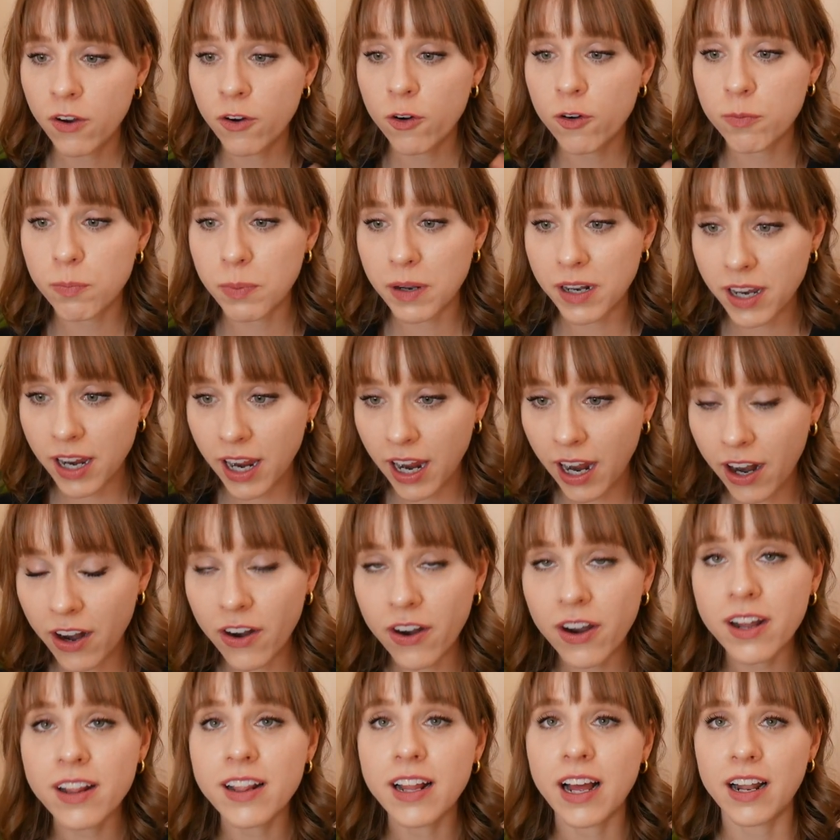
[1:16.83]
who've been
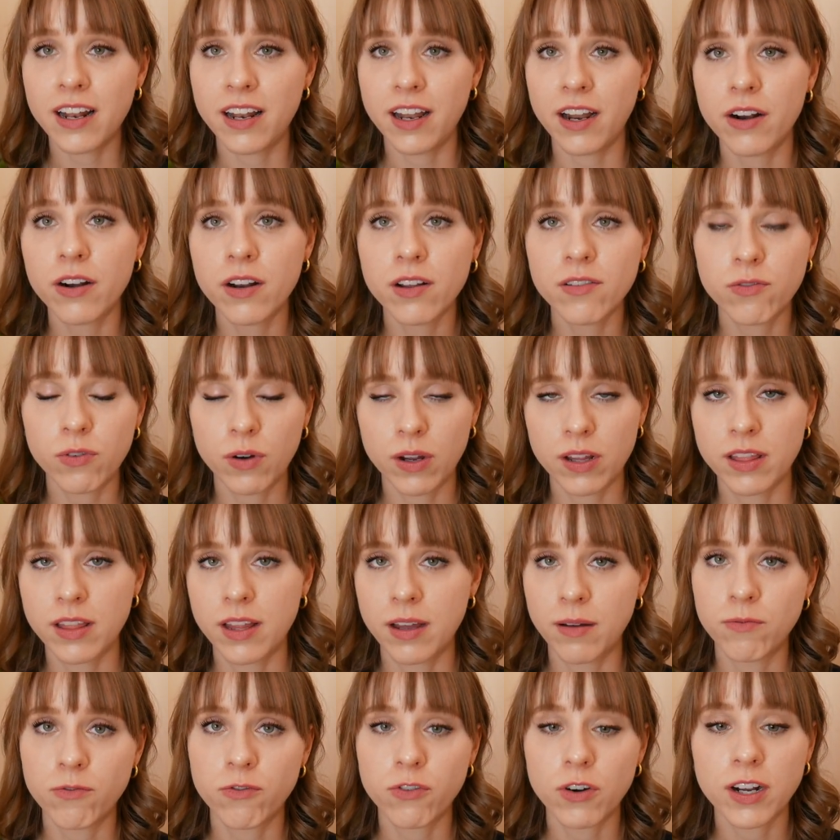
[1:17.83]
carrying that narrative with
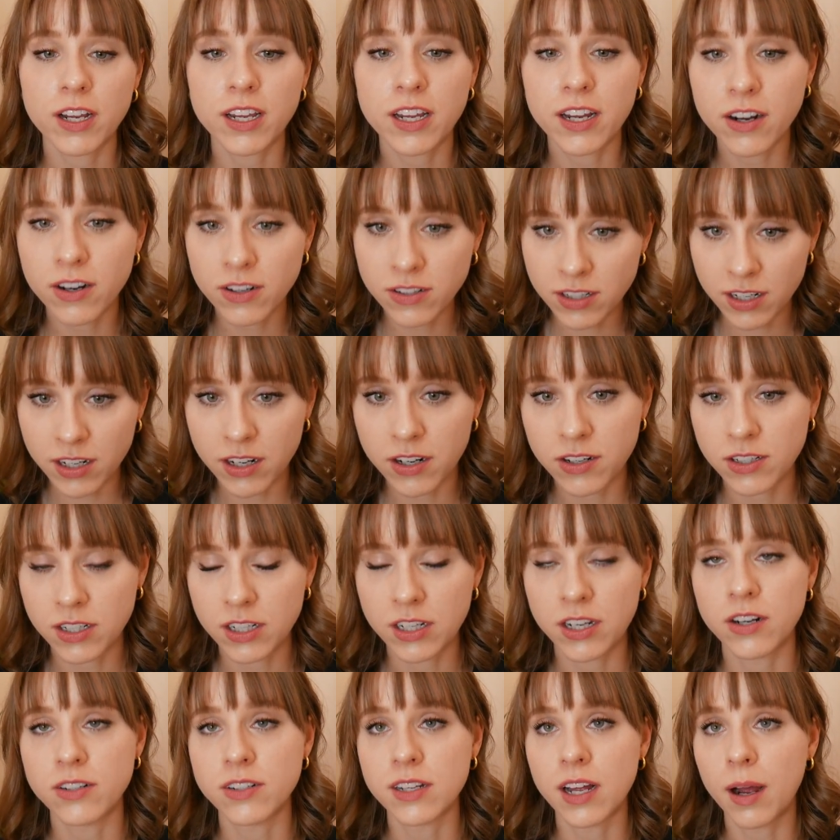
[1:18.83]
them for years and years and
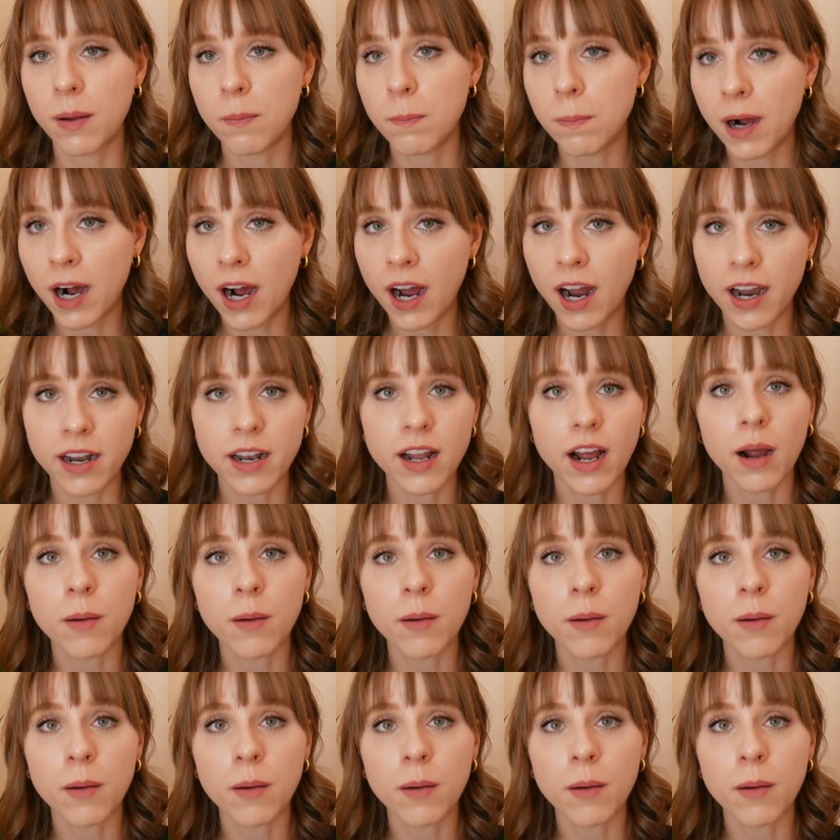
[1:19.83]
years. I'm behind.